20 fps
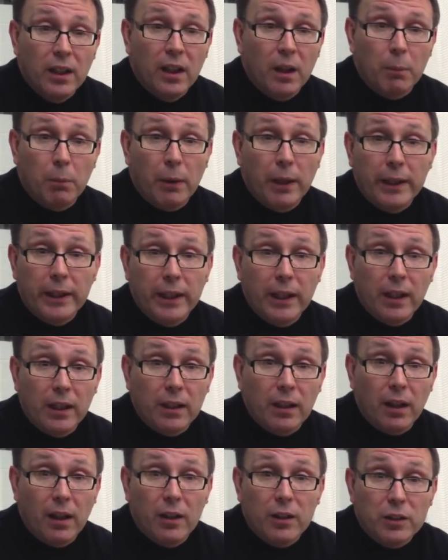breaking
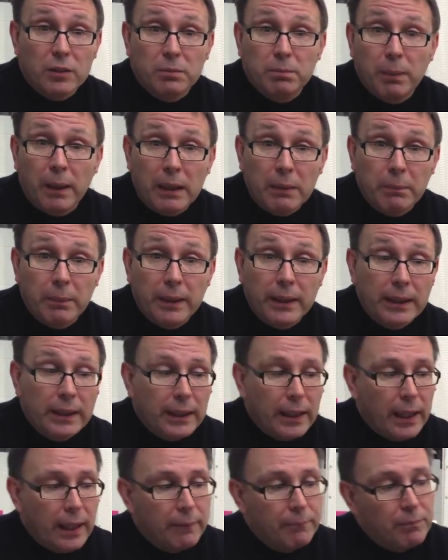glass baked bean
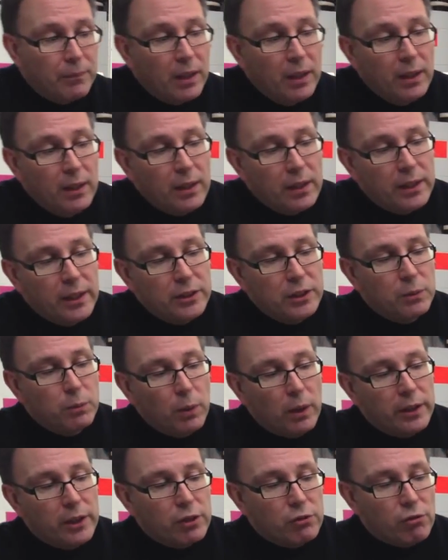can. This is
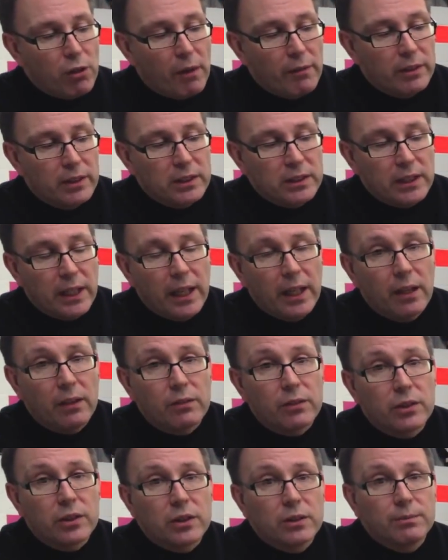why this driver
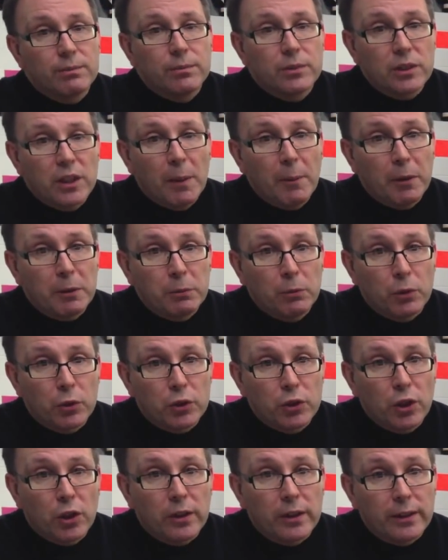sounds so much more
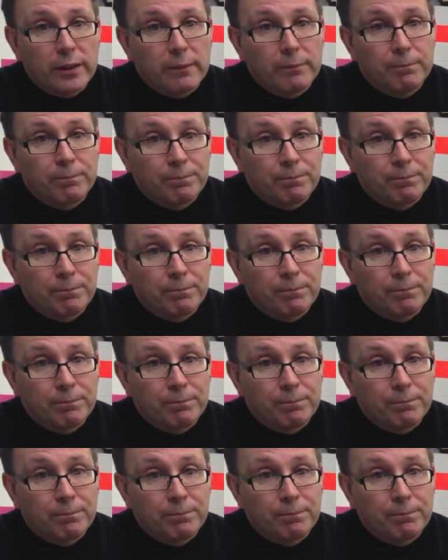solid.